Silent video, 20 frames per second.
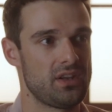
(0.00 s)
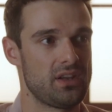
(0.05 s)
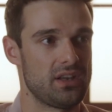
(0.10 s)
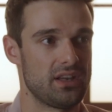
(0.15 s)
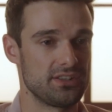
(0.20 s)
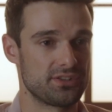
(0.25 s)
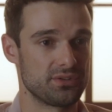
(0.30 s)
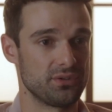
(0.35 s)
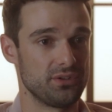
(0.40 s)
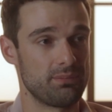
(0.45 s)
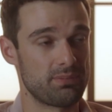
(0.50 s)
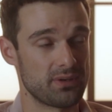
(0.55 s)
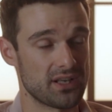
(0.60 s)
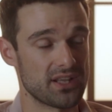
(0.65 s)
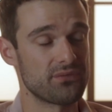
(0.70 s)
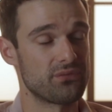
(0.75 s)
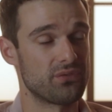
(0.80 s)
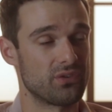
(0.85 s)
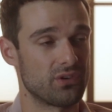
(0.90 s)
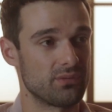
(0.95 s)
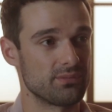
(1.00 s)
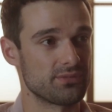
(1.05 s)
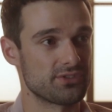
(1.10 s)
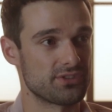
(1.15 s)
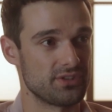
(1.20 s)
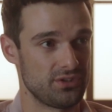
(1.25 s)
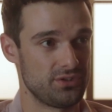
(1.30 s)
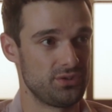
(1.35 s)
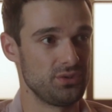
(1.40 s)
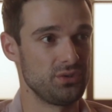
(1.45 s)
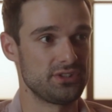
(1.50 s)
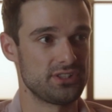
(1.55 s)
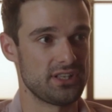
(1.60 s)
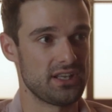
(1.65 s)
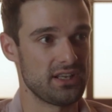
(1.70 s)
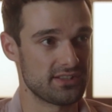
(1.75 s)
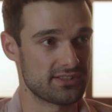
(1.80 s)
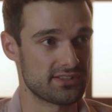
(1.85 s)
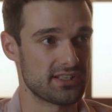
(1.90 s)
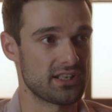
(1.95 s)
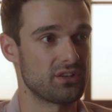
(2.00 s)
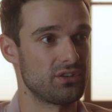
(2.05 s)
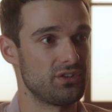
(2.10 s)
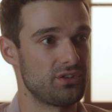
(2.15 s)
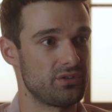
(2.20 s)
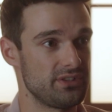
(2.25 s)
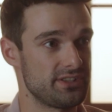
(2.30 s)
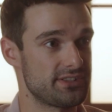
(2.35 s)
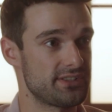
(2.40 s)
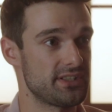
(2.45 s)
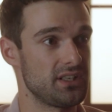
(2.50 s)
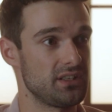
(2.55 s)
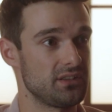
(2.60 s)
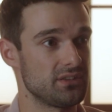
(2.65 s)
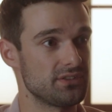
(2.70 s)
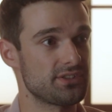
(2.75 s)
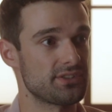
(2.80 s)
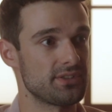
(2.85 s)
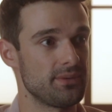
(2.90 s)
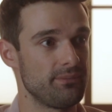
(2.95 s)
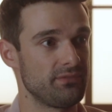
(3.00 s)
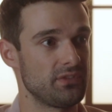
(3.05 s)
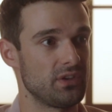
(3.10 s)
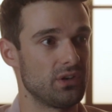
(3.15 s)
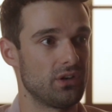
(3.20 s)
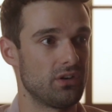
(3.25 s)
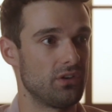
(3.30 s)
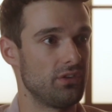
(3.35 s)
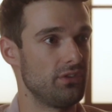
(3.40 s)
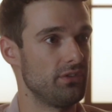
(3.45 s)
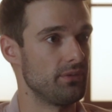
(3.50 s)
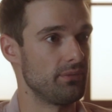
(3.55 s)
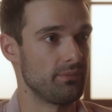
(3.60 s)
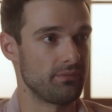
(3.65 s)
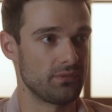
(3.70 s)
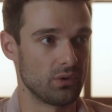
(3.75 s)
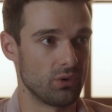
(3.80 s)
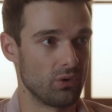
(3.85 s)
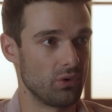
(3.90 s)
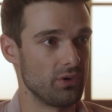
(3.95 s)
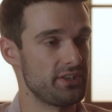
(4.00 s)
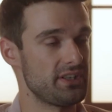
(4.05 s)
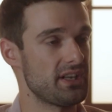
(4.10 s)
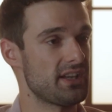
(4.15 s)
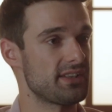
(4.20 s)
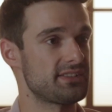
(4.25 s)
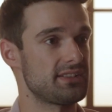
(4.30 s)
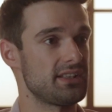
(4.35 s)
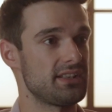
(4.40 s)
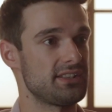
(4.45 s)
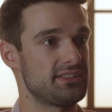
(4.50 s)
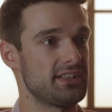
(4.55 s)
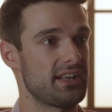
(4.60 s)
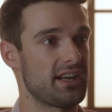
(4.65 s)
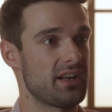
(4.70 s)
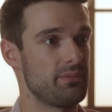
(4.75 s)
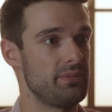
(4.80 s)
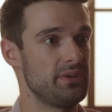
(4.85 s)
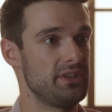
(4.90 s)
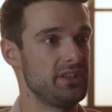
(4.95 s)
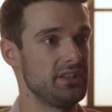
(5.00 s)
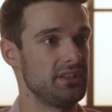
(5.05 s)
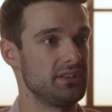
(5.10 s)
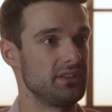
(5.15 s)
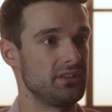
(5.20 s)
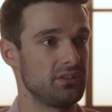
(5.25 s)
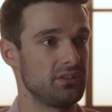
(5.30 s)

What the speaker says: And so the platforms do take secondary sales on all the assets that are being